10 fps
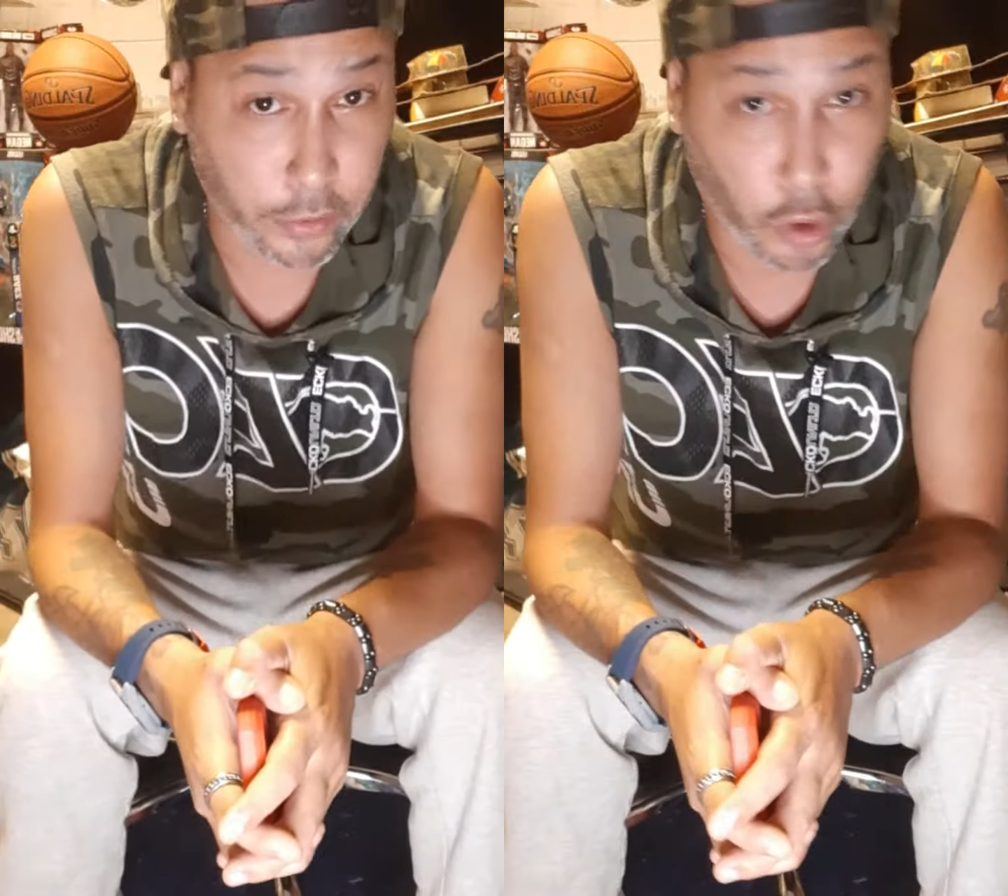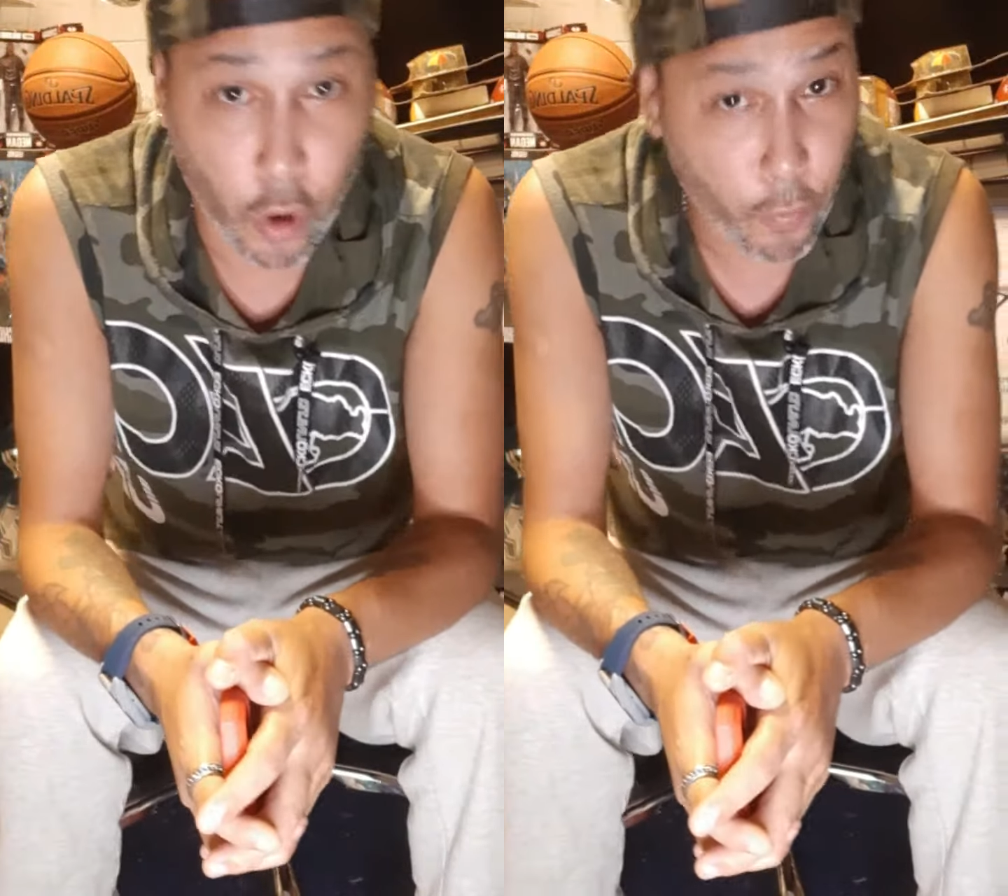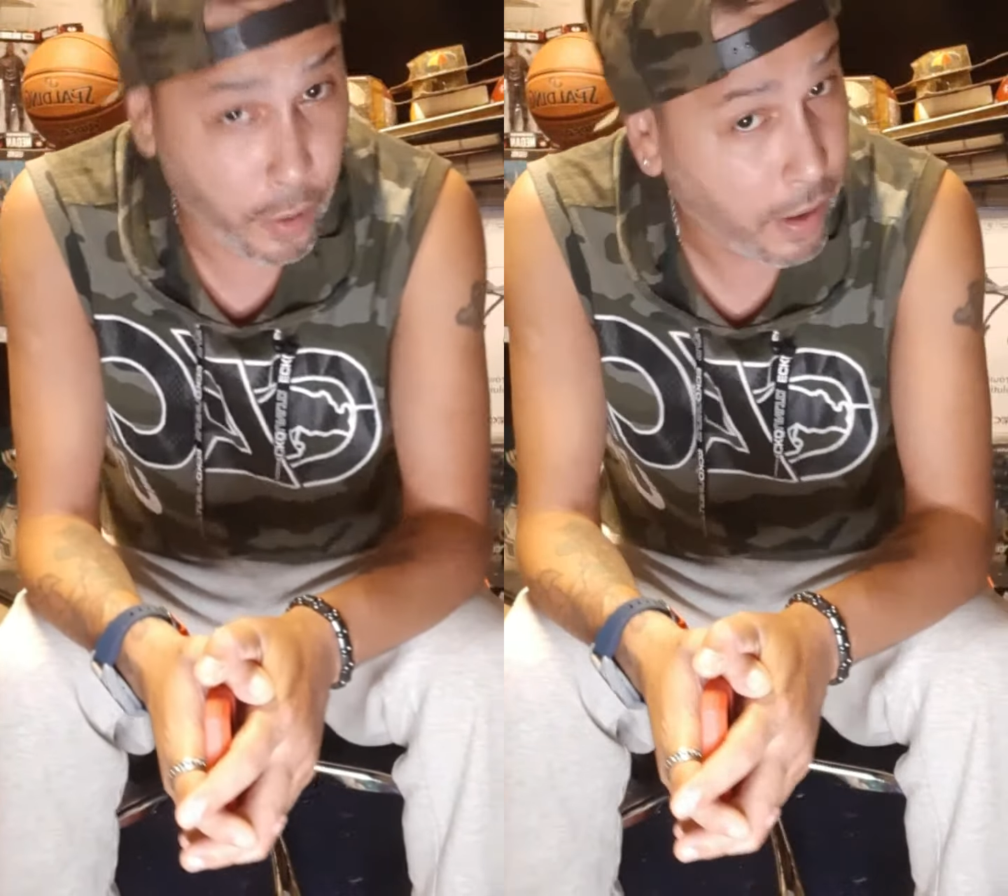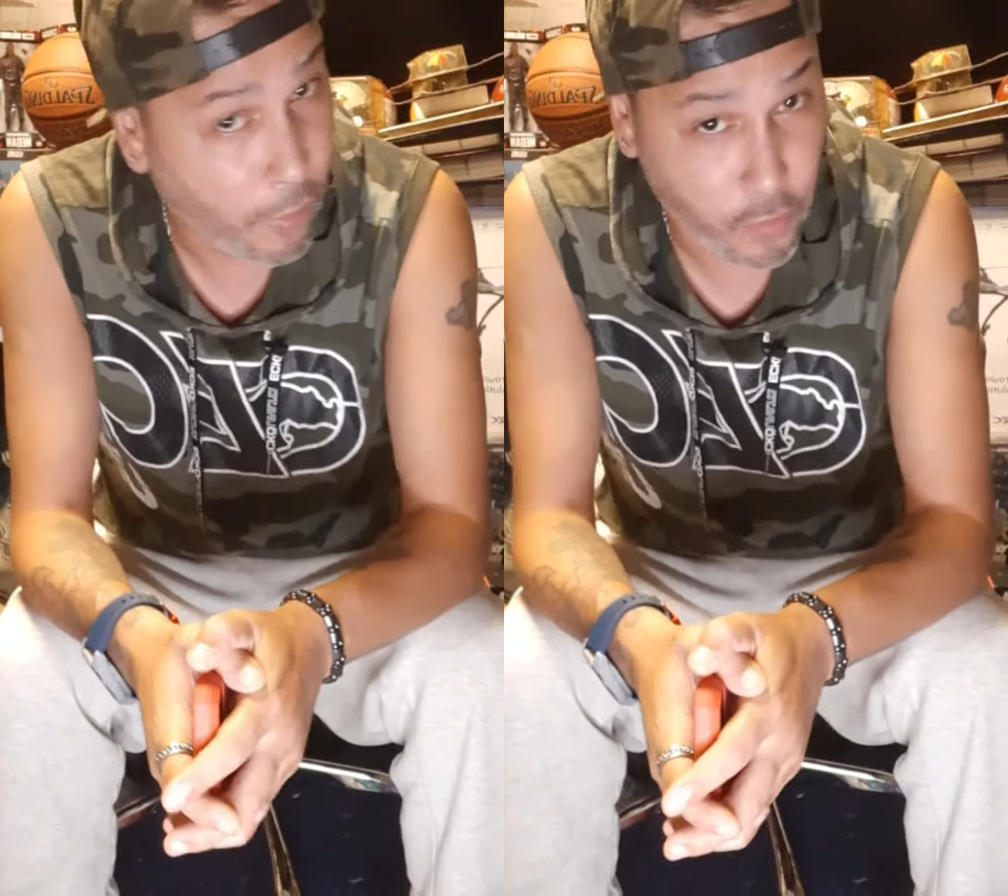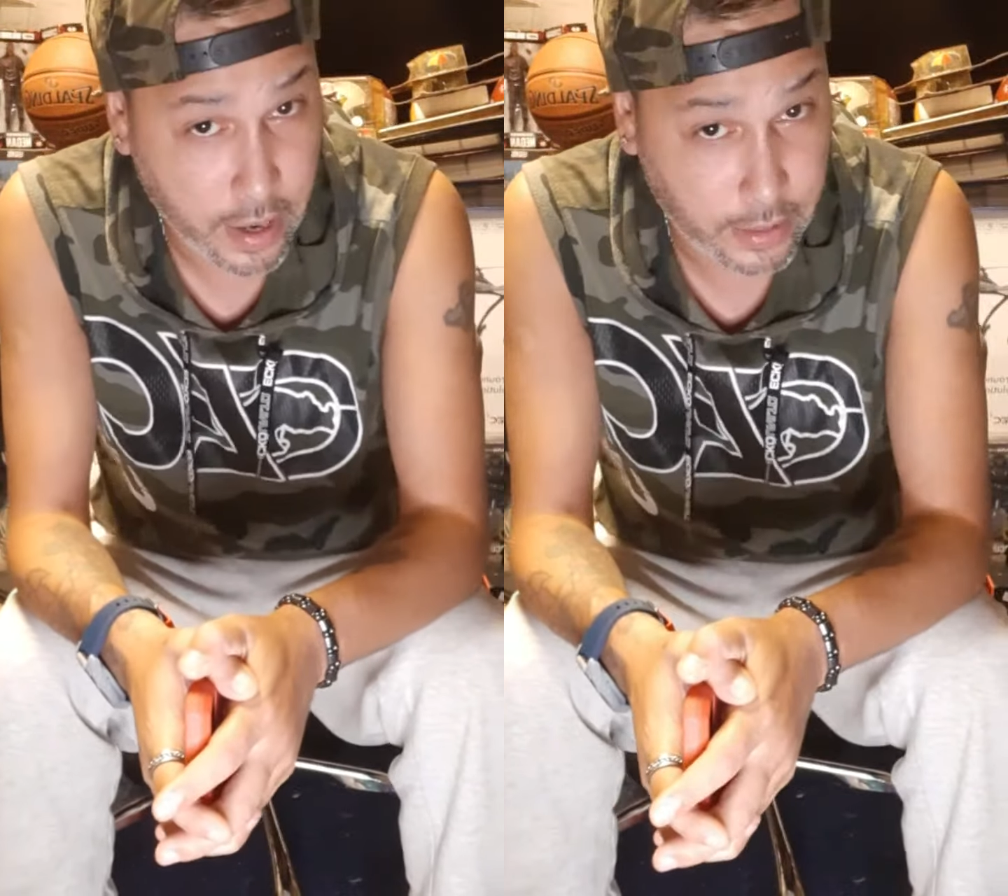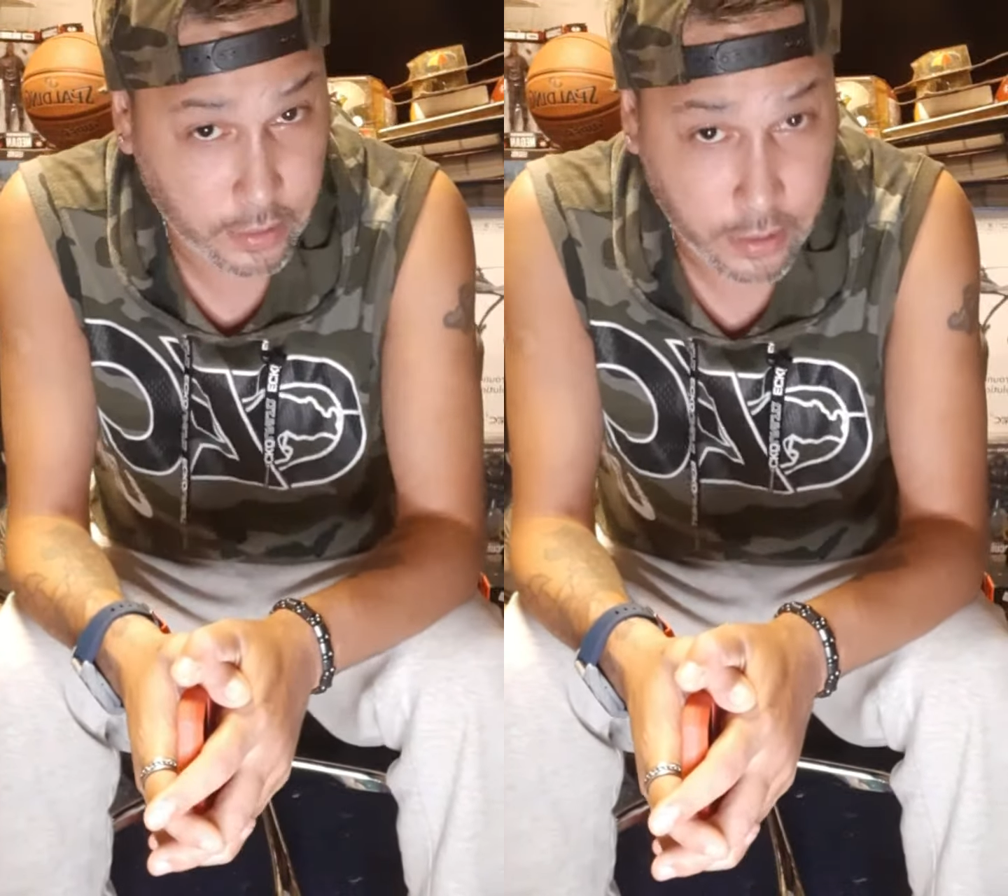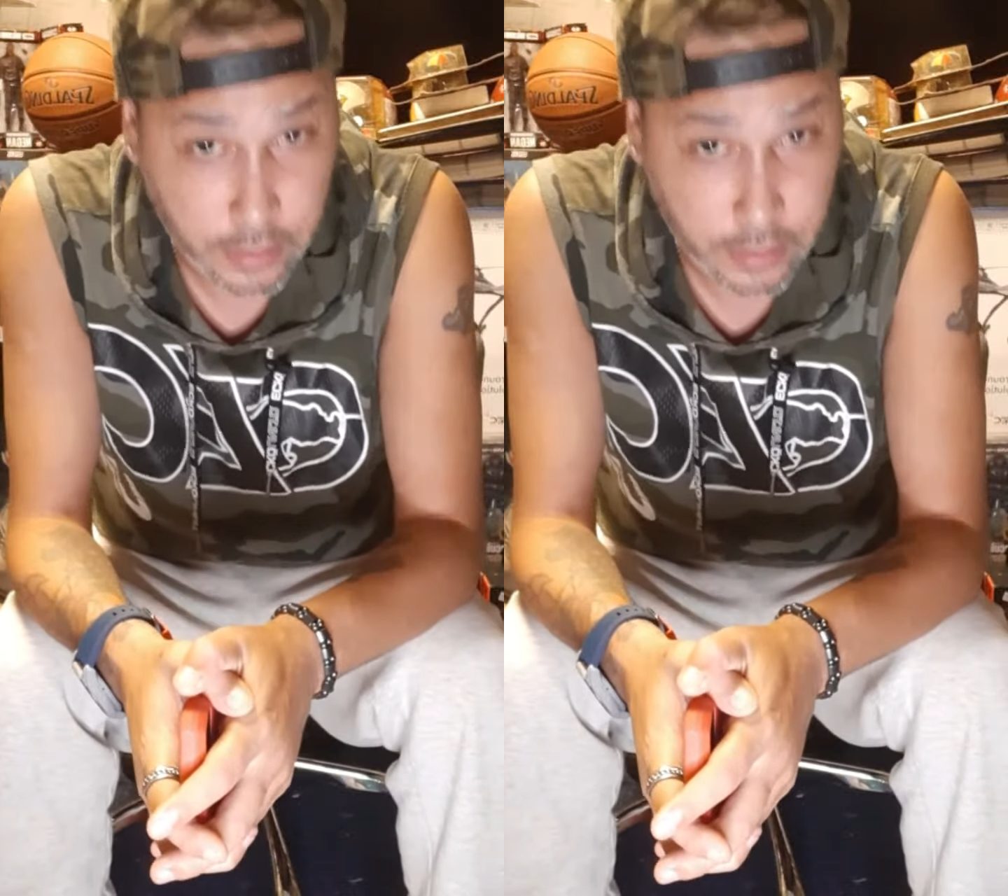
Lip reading: two real friends.